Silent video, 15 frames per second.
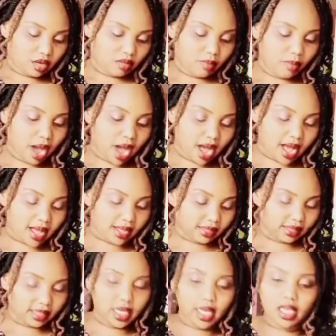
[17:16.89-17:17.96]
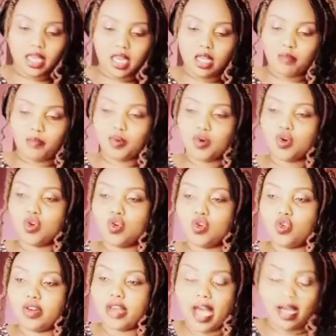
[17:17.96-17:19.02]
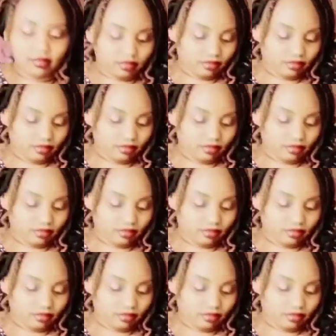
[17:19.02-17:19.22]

Maskini punda.